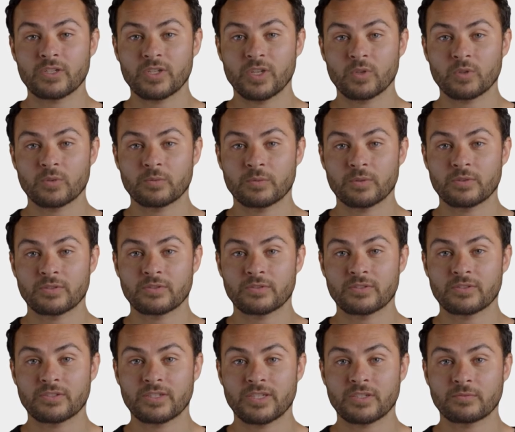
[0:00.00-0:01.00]
Your
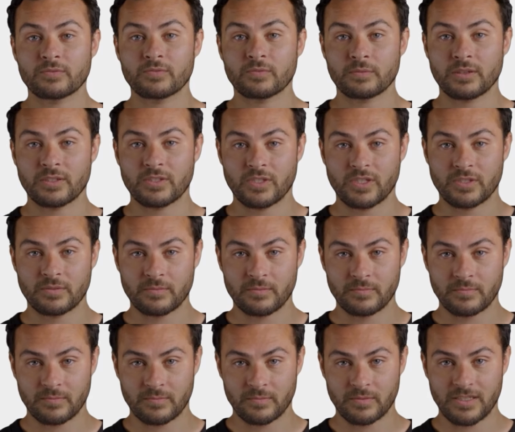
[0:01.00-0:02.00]
personal information,
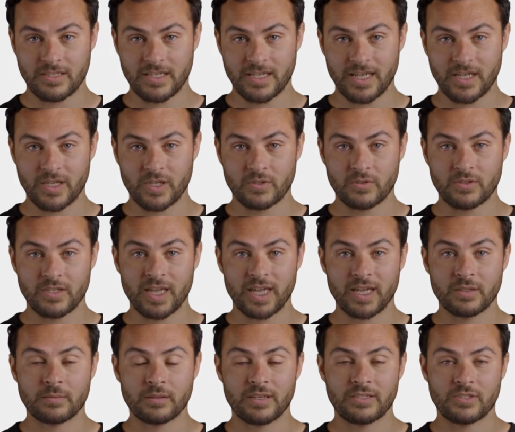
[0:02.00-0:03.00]
like your
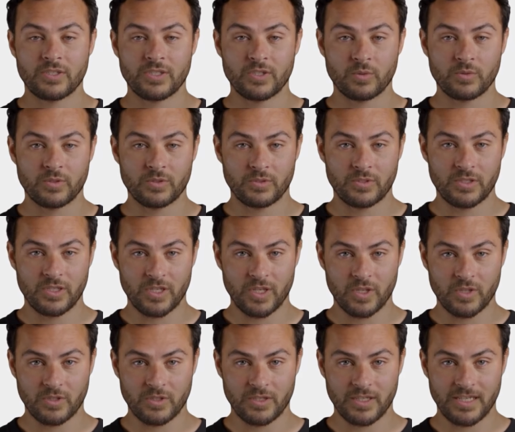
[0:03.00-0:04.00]
name and social
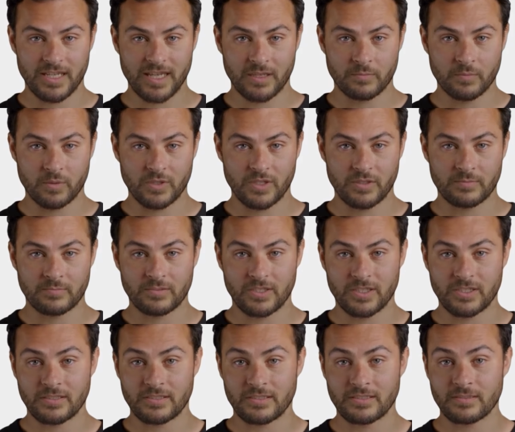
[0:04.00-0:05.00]
security number if
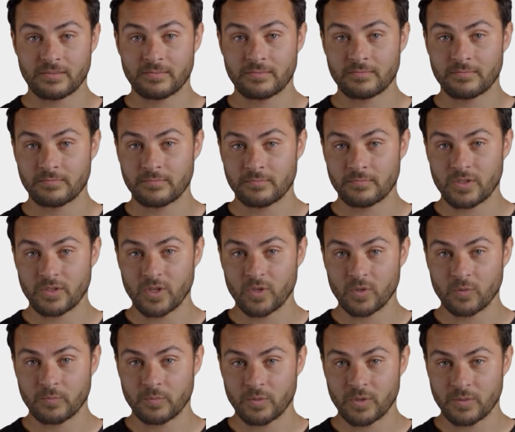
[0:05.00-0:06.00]
needed.
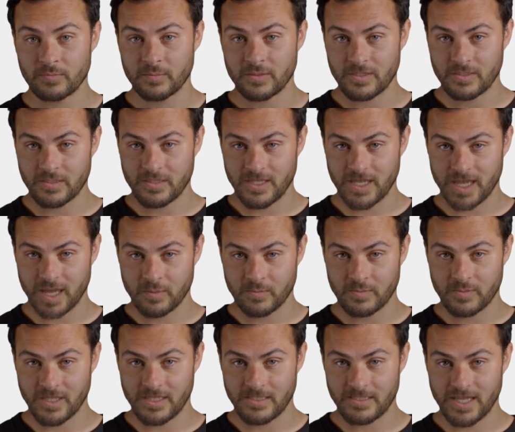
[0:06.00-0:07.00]
Your previous
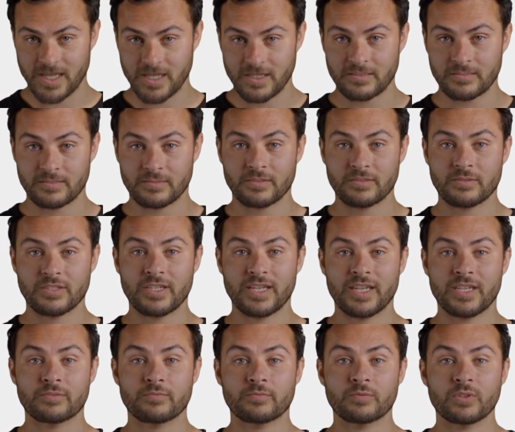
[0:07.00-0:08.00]
account details,
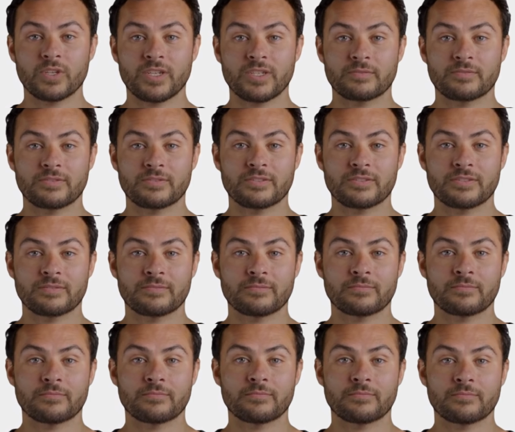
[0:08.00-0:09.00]
if relevant.
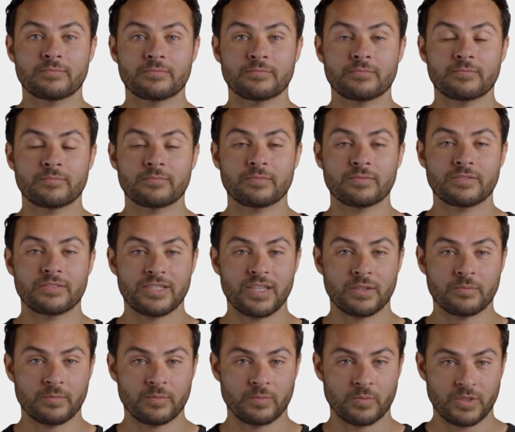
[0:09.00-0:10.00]

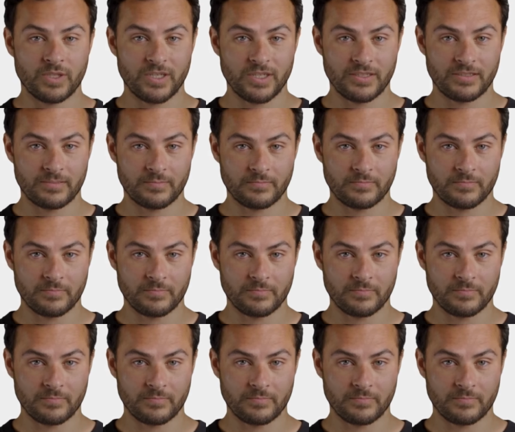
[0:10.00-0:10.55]
Step 3.